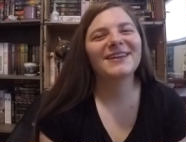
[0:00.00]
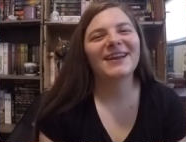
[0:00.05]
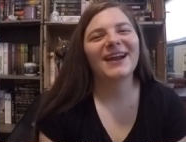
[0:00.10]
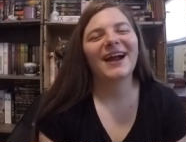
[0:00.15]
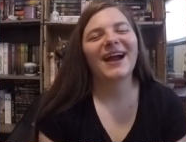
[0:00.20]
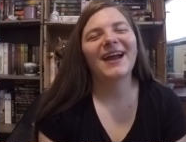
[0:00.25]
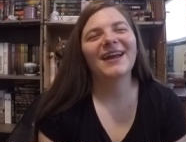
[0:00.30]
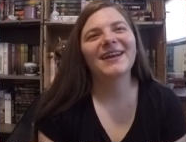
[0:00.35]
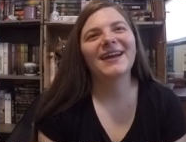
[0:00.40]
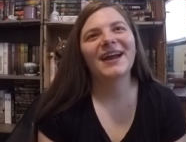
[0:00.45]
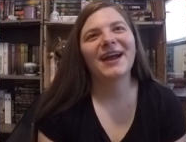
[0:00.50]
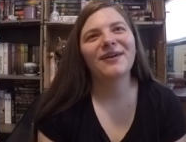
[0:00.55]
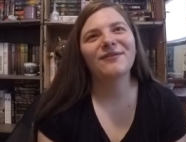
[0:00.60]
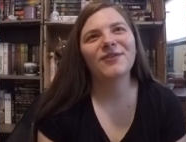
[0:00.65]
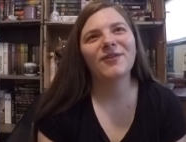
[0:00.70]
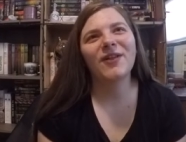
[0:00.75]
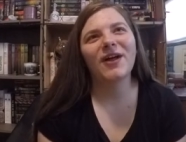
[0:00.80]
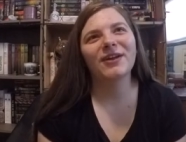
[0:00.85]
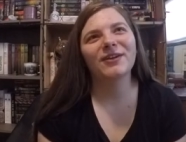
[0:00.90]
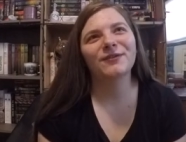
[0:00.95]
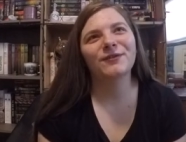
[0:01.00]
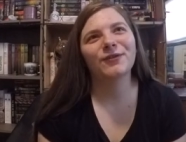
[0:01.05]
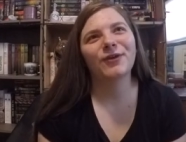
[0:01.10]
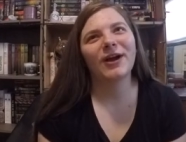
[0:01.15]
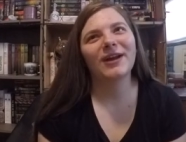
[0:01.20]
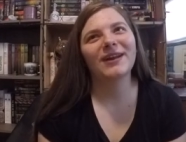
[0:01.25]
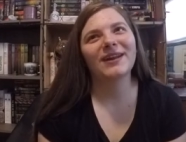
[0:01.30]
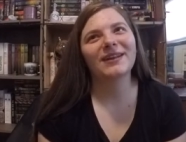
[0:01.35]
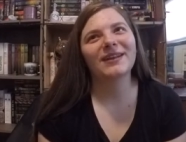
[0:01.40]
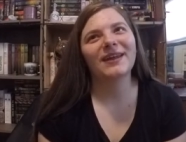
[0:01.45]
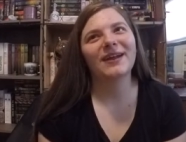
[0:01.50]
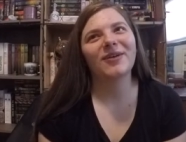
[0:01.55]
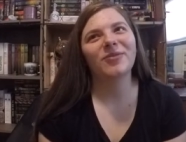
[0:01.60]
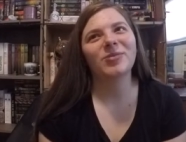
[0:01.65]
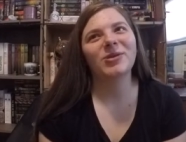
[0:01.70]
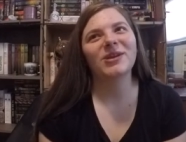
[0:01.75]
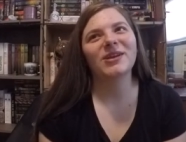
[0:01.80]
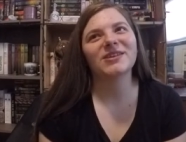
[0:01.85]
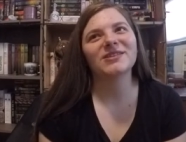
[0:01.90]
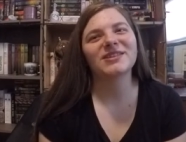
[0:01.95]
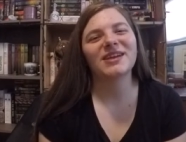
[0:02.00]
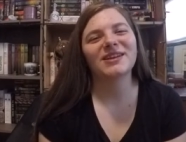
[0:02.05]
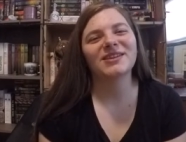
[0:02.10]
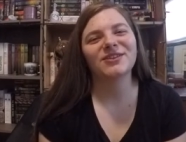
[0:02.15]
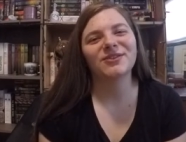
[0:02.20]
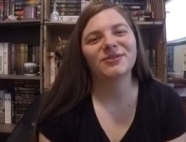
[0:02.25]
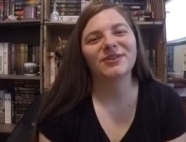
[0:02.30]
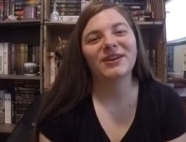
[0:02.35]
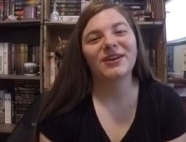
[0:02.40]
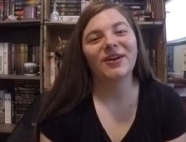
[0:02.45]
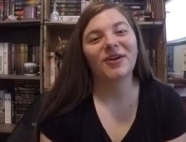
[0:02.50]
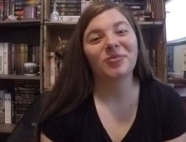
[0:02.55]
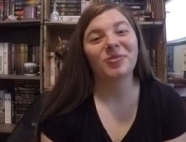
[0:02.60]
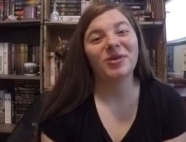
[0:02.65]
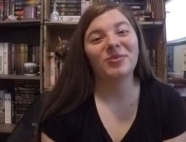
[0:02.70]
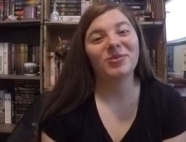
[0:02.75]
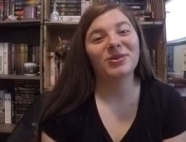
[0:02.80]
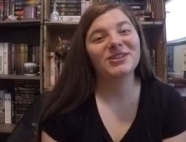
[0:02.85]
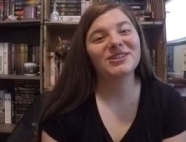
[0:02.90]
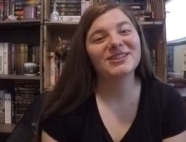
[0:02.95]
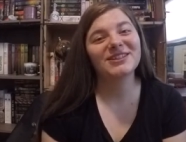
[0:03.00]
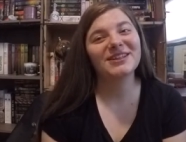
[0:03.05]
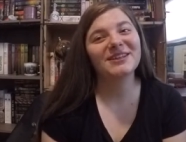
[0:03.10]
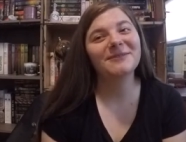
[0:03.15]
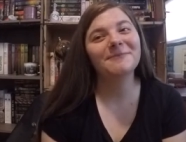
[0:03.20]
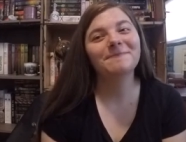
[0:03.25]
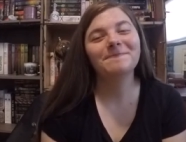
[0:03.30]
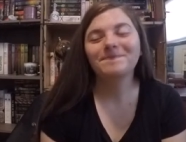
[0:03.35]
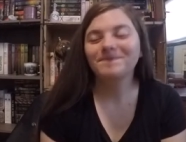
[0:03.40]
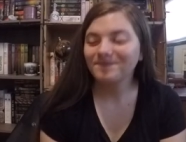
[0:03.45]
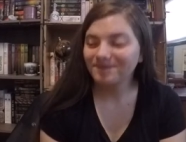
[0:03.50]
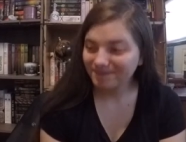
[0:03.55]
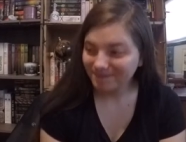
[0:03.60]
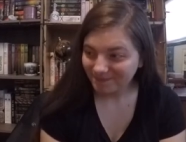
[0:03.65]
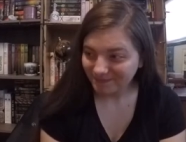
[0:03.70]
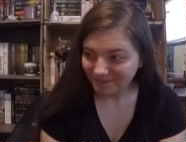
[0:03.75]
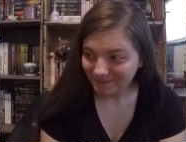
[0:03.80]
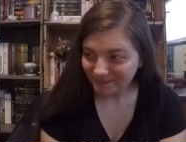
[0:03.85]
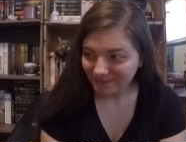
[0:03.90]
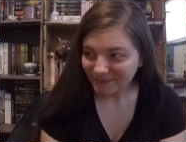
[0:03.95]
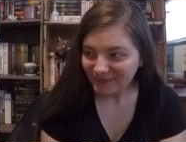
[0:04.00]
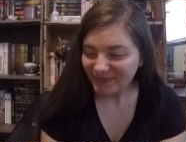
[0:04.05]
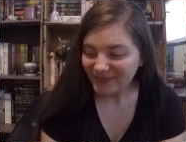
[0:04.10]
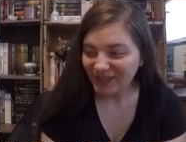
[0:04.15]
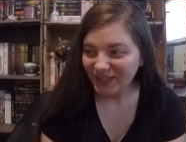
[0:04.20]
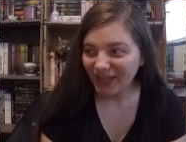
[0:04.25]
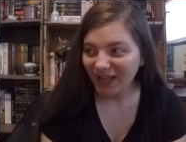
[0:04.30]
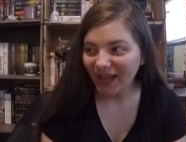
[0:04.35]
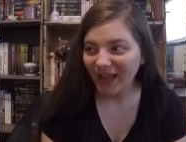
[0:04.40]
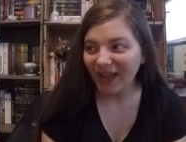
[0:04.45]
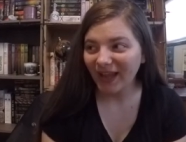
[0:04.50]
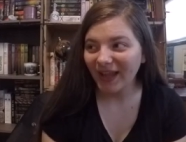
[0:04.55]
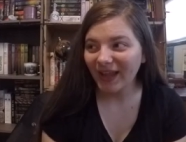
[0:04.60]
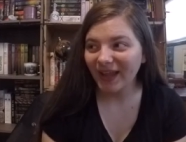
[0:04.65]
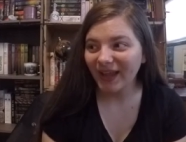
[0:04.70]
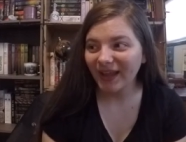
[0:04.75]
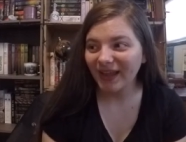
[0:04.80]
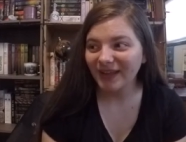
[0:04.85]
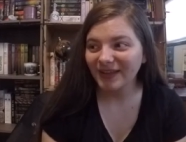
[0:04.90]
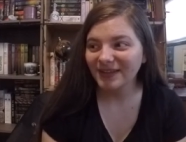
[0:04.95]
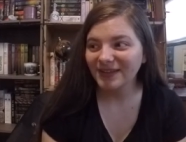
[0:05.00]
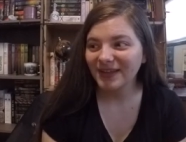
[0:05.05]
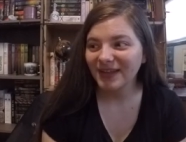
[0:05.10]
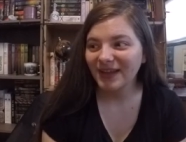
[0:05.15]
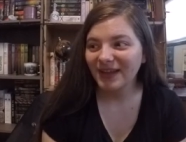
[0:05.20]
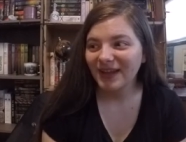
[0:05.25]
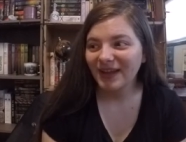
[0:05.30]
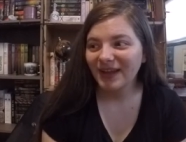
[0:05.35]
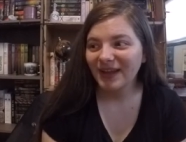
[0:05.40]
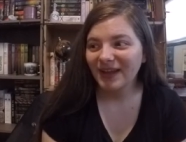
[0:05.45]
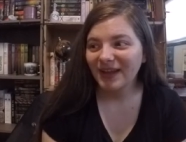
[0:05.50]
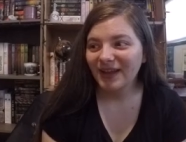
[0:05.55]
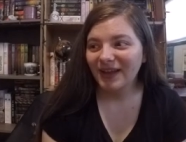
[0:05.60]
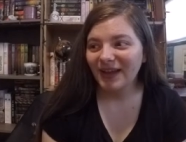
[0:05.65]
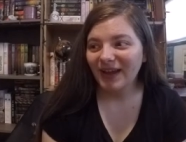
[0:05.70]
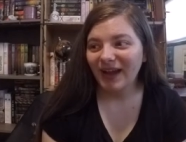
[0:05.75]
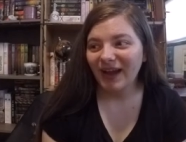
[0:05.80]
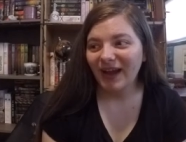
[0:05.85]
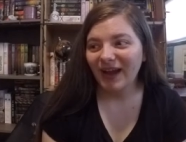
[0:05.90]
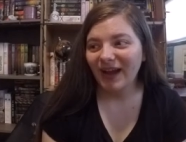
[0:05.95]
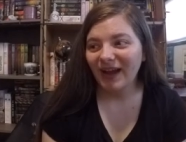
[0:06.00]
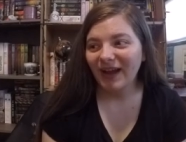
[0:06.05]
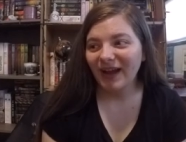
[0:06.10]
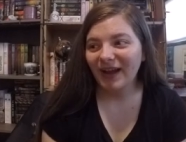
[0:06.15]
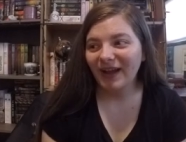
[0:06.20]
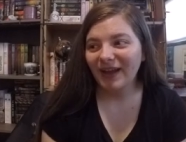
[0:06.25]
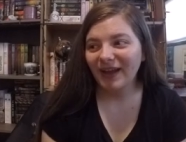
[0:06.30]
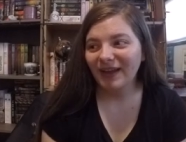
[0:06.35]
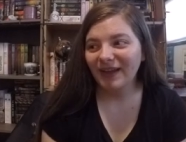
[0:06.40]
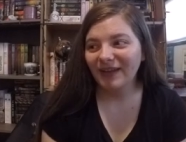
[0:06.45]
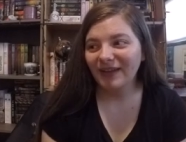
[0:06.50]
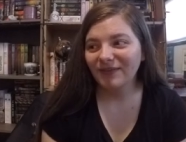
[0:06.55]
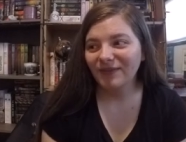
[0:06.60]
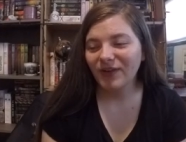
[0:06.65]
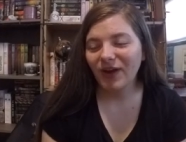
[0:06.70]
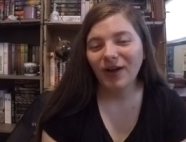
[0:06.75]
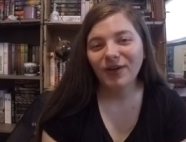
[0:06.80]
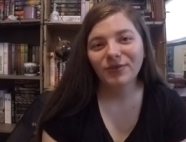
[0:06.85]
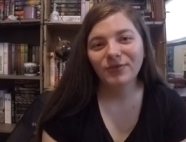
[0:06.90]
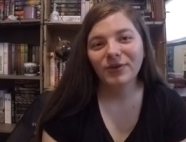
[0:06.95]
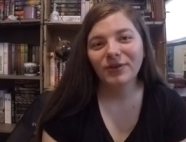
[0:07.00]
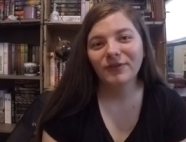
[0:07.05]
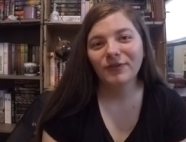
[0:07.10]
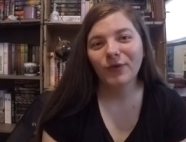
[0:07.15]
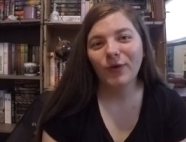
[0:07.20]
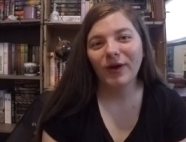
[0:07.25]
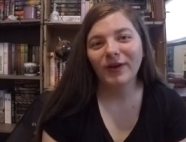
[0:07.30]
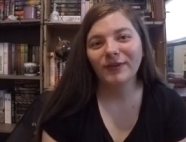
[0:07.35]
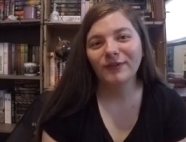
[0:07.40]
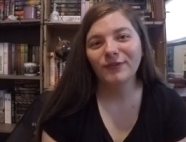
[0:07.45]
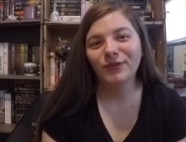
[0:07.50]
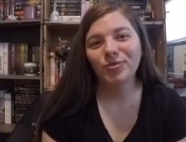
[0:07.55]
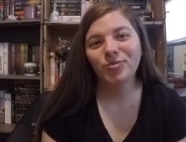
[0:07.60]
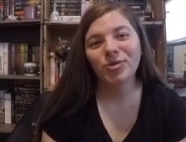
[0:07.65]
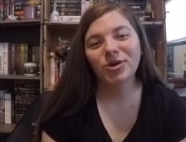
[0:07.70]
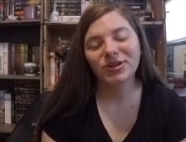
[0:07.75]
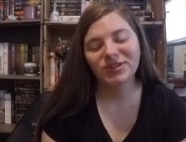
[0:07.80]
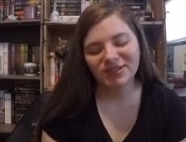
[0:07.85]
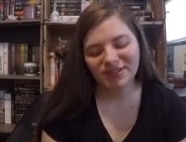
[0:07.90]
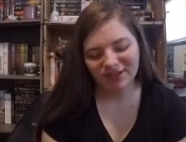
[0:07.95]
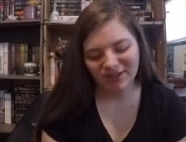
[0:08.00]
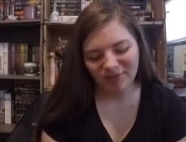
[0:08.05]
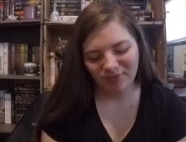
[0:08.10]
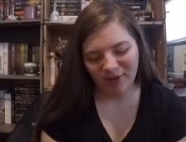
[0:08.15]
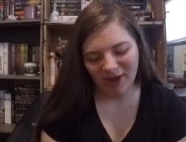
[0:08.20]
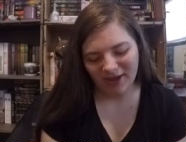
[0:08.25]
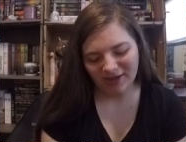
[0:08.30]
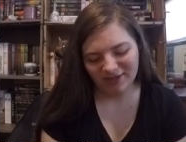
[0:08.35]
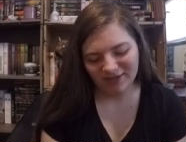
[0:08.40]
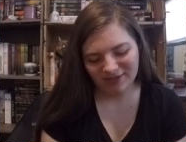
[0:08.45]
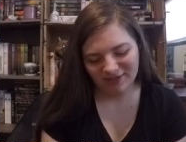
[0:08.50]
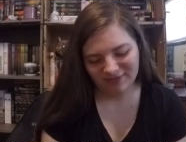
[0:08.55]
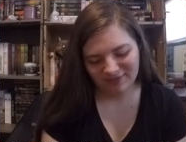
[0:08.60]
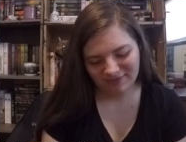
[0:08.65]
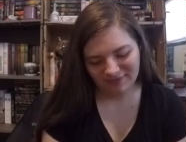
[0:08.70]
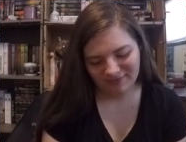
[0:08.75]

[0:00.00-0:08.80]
yeah, and I have a lot of credit there because I donate all my books to him, and I've gotten rid of quite a few books in the past